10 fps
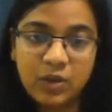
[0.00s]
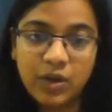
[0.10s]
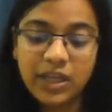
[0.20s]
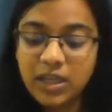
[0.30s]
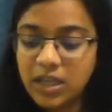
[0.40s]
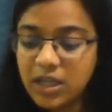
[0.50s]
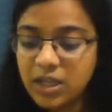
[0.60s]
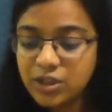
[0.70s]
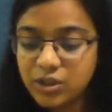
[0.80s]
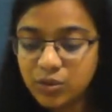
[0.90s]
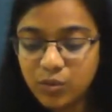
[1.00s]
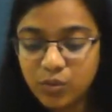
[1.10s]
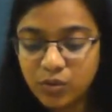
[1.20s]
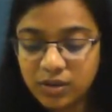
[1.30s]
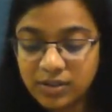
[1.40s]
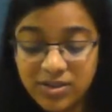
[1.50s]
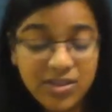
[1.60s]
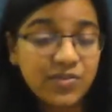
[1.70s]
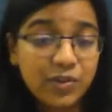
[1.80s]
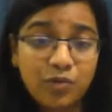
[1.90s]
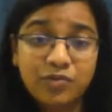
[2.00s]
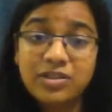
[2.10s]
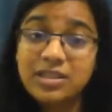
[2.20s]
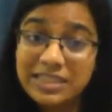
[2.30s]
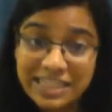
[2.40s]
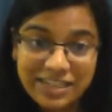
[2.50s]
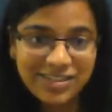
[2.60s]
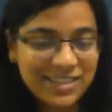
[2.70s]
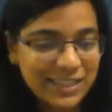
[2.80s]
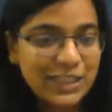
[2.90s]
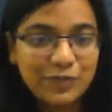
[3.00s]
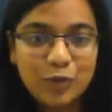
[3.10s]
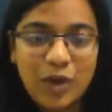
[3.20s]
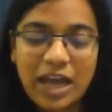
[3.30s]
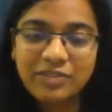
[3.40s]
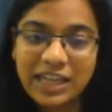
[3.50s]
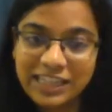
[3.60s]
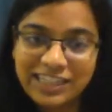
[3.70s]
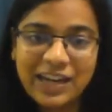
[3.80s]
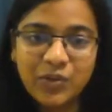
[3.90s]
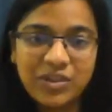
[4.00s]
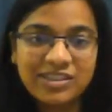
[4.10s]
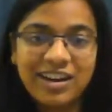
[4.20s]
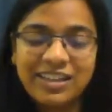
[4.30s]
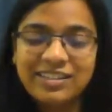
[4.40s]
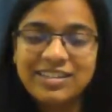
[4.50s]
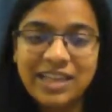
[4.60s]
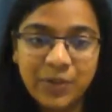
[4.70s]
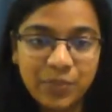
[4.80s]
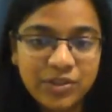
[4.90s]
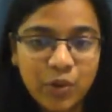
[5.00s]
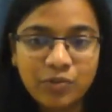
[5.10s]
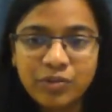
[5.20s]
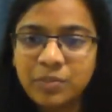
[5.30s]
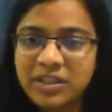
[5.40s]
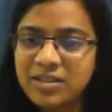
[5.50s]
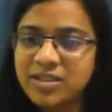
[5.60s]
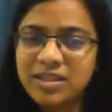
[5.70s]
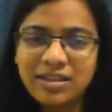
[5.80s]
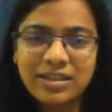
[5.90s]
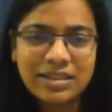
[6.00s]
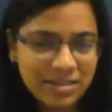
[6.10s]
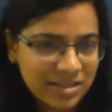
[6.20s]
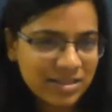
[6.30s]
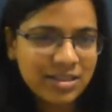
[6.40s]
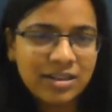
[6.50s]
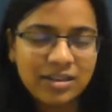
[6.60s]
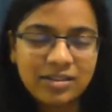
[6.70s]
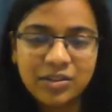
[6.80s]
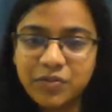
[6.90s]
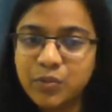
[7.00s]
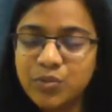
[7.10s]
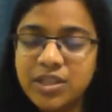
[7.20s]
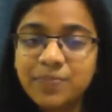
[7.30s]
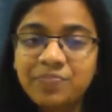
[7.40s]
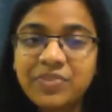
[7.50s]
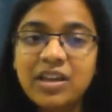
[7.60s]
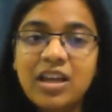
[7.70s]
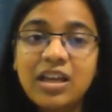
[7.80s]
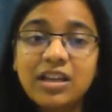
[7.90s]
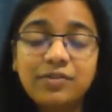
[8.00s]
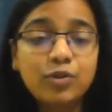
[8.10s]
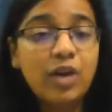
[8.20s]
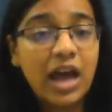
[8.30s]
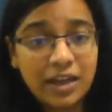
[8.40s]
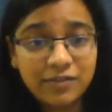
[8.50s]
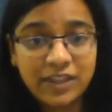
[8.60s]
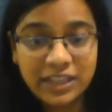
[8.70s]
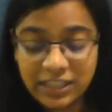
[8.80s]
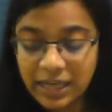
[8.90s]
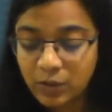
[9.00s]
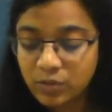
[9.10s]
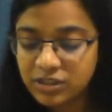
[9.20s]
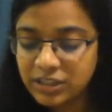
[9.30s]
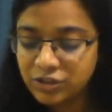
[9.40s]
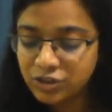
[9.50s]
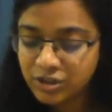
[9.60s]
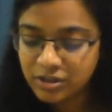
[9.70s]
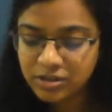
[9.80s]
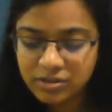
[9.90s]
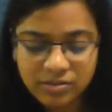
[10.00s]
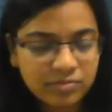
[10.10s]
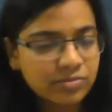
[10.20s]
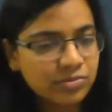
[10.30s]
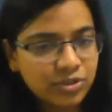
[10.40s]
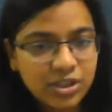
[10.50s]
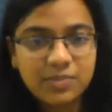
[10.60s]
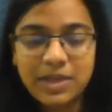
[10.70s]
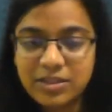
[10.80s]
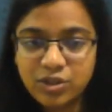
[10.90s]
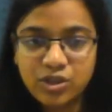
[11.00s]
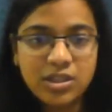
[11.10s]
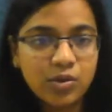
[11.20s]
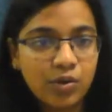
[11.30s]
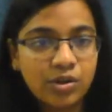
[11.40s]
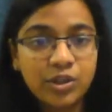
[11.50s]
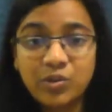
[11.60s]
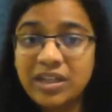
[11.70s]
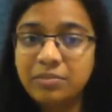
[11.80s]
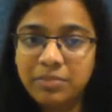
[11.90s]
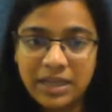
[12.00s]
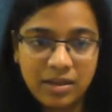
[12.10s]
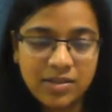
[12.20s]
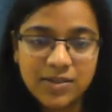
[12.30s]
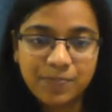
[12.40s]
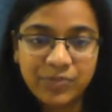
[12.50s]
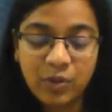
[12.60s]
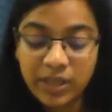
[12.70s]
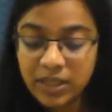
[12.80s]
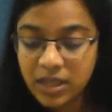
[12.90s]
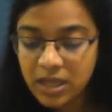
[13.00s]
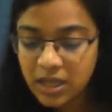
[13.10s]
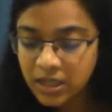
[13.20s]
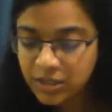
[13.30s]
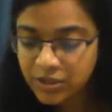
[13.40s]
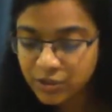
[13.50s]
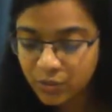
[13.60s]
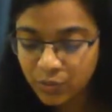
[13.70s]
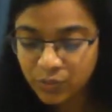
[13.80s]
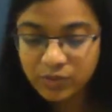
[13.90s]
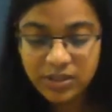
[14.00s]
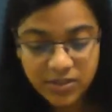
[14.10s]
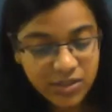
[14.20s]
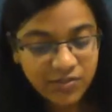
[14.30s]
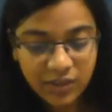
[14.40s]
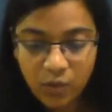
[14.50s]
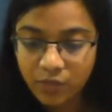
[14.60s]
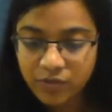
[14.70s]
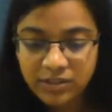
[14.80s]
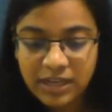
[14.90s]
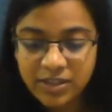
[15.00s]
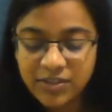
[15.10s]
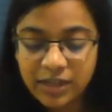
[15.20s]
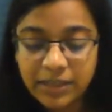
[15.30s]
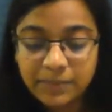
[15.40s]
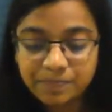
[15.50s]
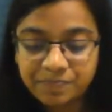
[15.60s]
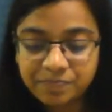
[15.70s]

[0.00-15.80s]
Okay, so this is one offer. Still if you have any doubt regarding this networks offer, because it is a little confusing, if you have any doubt, then just message us, or you can mail us. Okay, so this is one offer that is running.